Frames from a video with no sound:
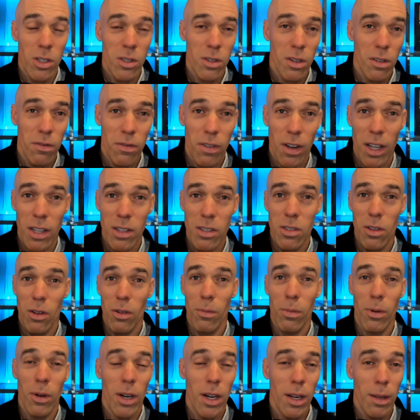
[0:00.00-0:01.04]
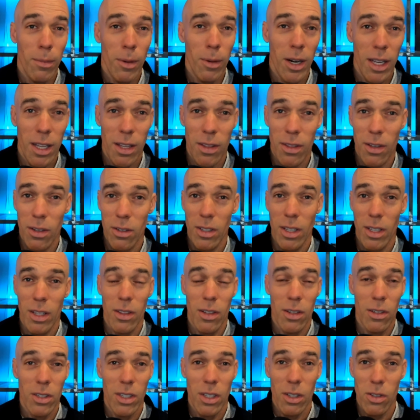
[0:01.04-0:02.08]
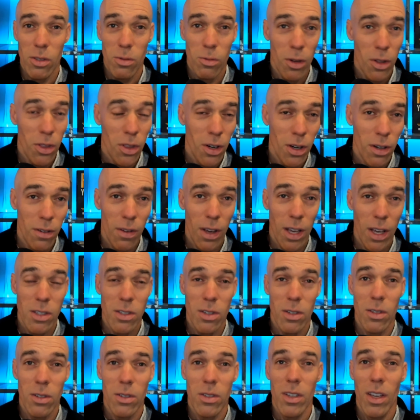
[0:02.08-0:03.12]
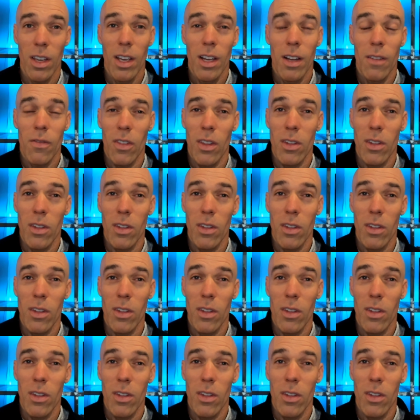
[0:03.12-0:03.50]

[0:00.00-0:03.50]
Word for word: Wall Street funds don't put any money in their in their deals with their investors.